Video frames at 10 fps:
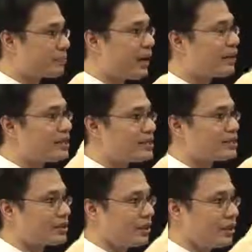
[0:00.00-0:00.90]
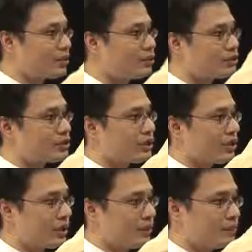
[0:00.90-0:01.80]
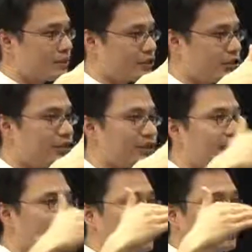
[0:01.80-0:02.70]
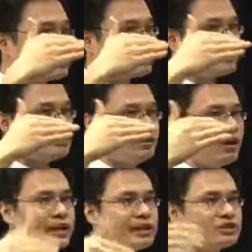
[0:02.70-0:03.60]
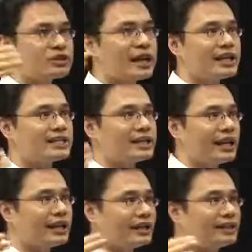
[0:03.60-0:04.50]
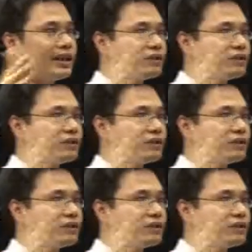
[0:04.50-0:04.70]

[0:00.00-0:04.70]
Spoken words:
parents whose student learning Chinese A, they